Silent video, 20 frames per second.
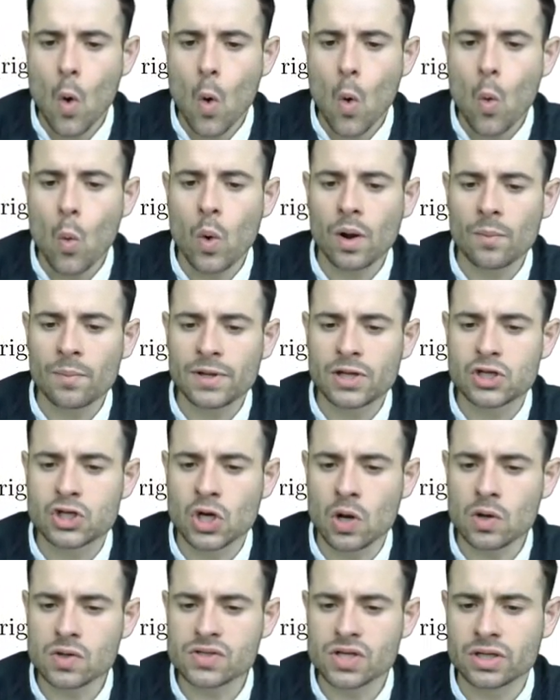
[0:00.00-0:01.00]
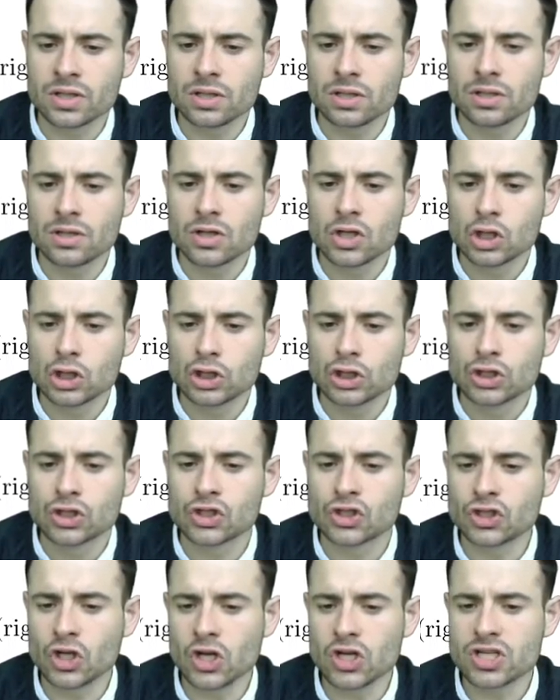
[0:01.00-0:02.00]
will be chosen
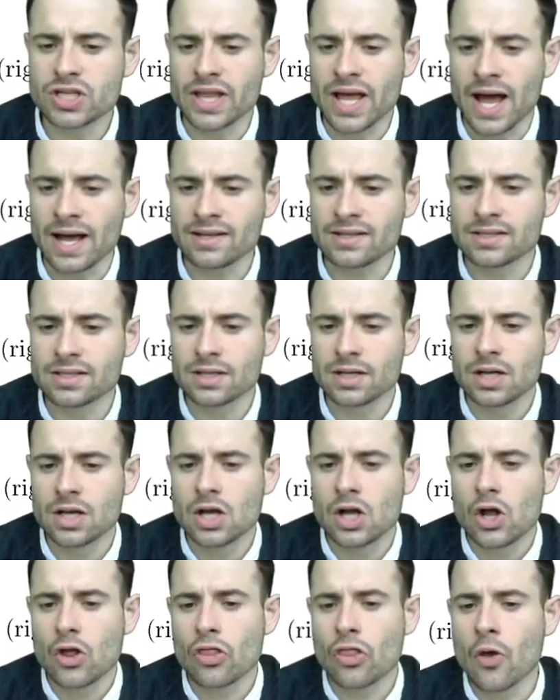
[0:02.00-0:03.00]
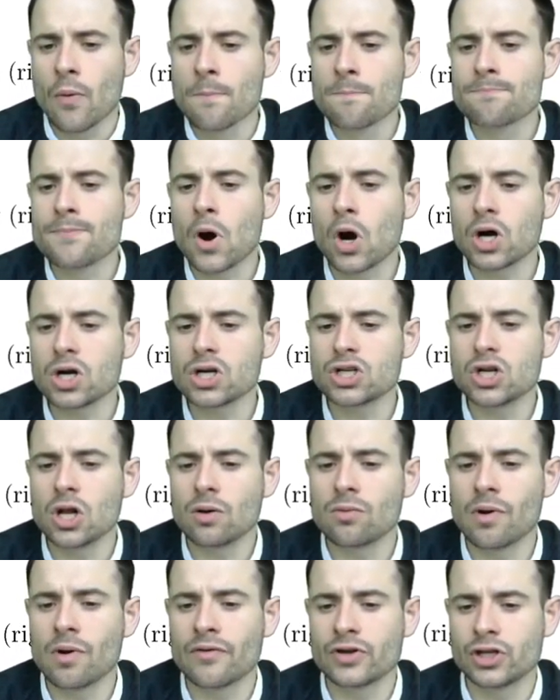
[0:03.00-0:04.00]
such that the marginal
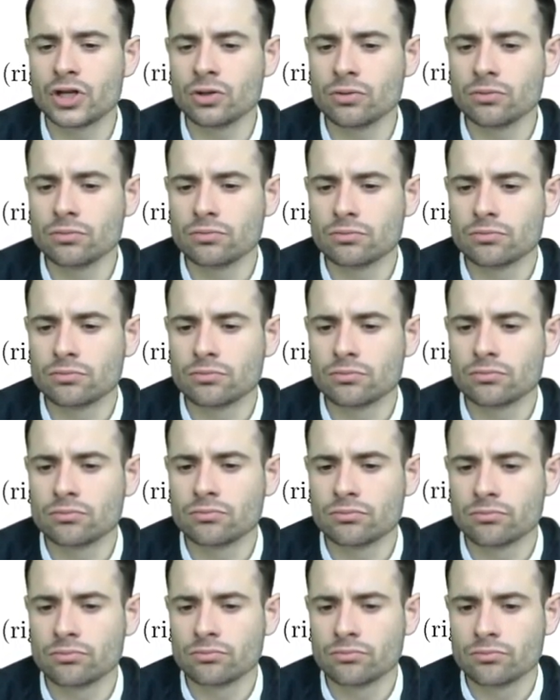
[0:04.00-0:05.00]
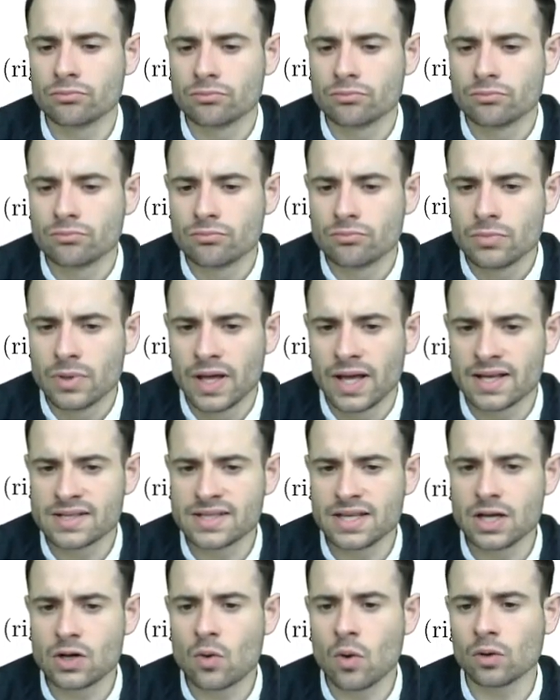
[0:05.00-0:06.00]
revenue is
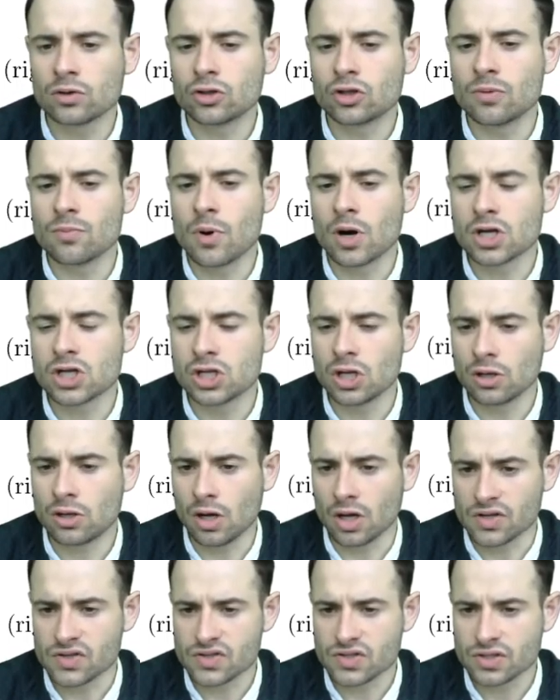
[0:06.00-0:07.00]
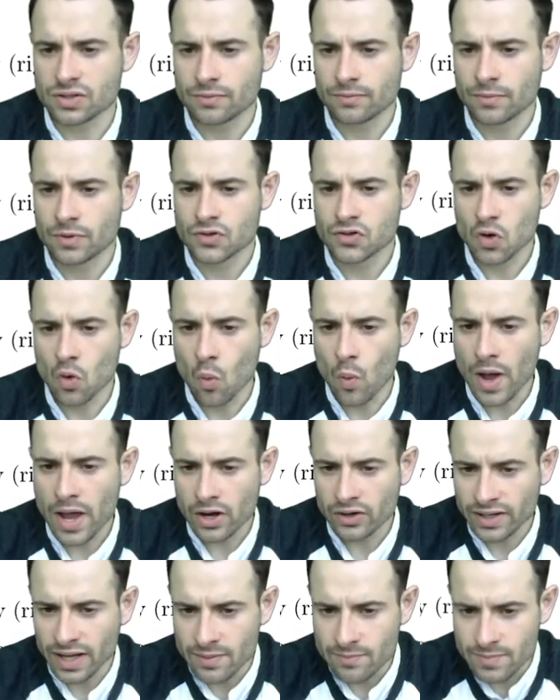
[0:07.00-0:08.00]
equal to the marginal cost. So where
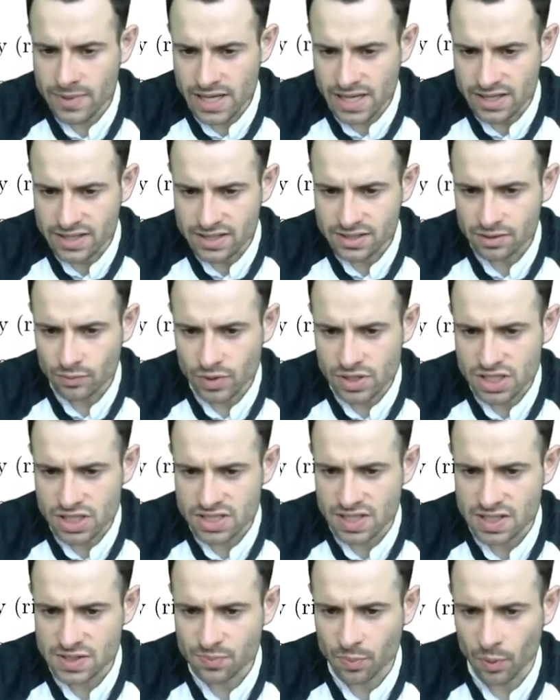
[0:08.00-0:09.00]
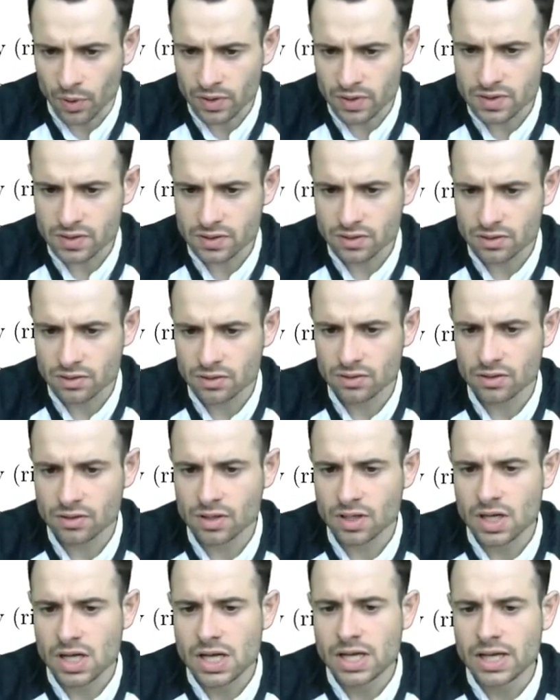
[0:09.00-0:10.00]
they meet, which is this point,
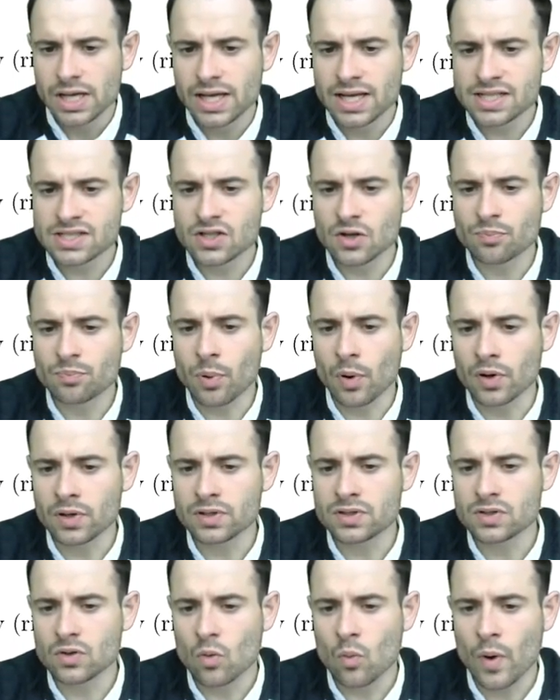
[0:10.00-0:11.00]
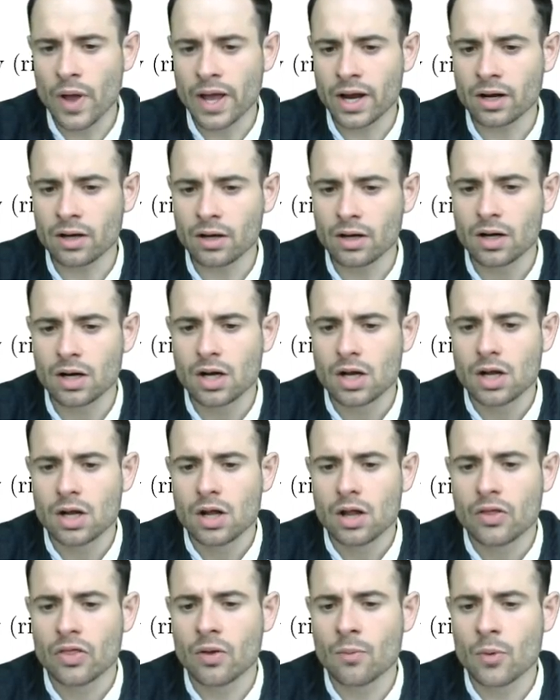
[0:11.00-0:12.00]
is the point where
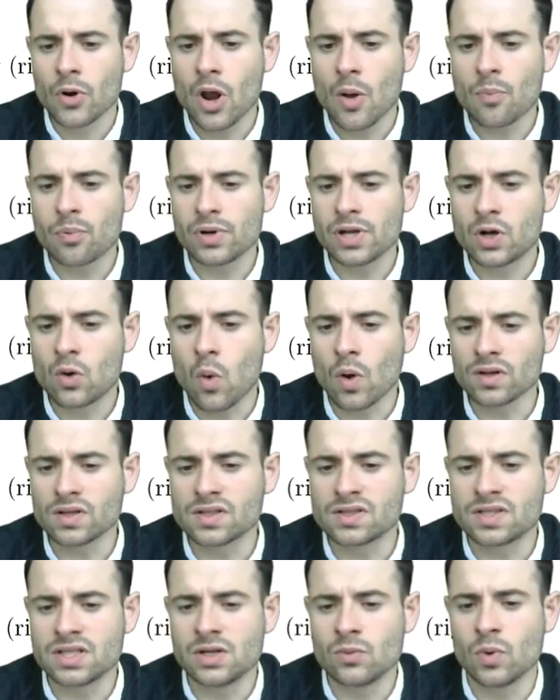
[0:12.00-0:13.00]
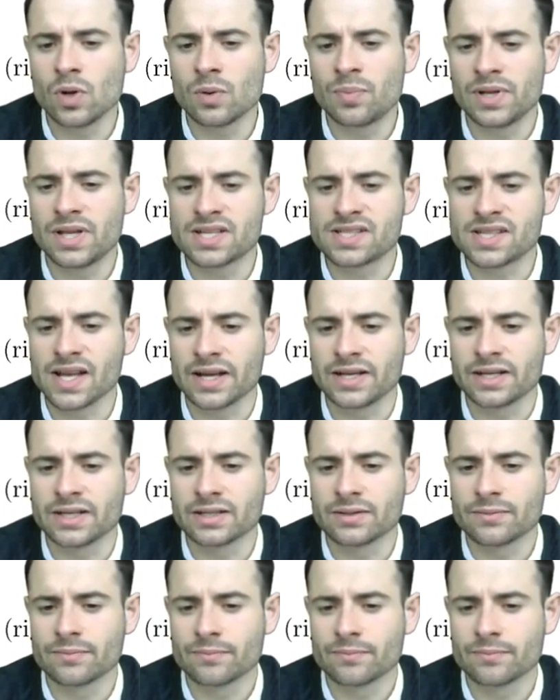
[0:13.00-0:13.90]
the monopoly quantity will be decided.